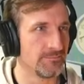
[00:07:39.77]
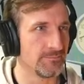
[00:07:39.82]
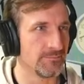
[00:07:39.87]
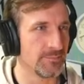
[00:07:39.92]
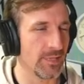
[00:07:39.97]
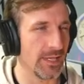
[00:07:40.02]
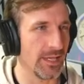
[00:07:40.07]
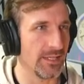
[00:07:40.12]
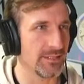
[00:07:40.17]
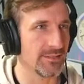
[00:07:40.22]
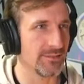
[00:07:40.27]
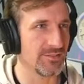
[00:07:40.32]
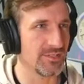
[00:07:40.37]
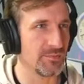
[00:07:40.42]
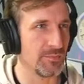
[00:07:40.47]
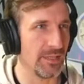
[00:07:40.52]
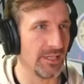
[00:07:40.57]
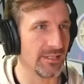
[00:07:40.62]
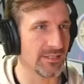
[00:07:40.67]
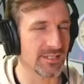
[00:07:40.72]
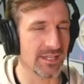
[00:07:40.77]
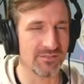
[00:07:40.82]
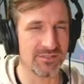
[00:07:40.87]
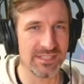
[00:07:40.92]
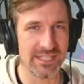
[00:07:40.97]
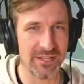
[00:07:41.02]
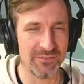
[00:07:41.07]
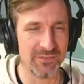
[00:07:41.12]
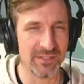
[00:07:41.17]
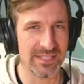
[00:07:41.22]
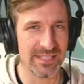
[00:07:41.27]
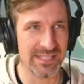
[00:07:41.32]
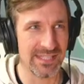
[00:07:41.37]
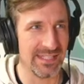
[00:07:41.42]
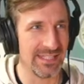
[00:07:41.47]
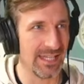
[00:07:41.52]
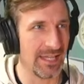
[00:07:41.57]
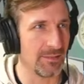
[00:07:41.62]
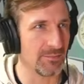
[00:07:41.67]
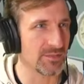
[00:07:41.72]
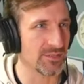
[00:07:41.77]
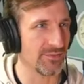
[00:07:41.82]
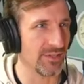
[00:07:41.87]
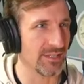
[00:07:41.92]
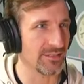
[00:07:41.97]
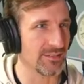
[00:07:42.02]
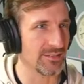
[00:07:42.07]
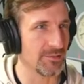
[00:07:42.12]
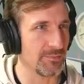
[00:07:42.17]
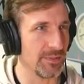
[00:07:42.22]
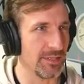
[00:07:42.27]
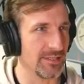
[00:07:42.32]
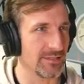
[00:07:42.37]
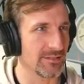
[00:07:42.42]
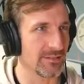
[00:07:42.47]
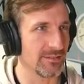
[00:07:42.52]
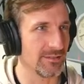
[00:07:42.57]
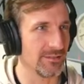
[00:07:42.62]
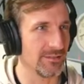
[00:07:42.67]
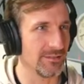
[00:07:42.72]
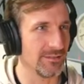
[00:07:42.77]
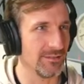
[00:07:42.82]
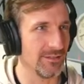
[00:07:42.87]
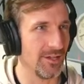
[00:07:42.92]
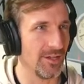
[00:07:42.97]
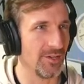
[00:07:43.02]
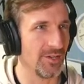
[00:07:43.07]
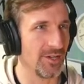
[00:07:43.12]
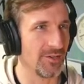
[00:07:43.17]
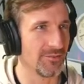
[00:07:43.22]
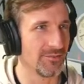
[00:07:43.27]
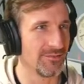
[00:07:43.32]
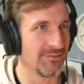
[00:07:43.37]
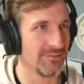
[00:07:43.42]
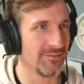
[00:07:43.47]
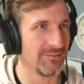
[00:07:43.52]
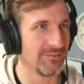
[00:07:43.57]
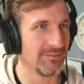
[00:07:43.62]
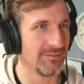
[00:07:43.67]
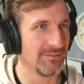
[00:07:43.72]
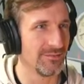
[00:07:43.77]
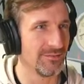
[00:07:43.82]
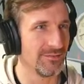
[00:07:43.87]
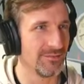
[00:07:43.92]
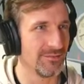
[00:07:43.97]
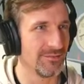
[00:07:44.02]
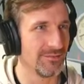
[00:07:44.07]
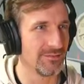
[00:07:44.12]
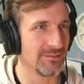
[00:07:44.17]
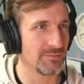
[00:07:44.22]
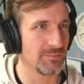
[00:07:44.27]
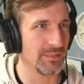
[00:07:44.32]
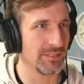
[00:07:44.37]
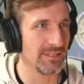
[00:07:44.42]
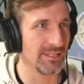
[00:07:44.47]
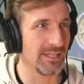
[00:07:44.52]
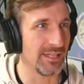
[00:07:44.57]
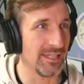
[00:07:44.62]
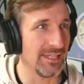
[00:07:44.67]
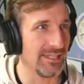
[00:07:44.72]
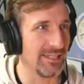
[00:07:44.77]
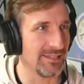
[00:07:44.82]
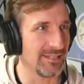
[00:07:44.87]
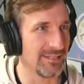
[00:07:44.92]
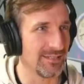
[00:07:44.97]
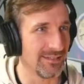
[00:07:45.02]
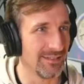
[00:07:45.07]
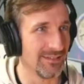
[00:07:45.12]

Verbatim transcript: Uh, Ace of Spades. I've definitely seen names of Ace of Spades. Oh no, it's been deleted.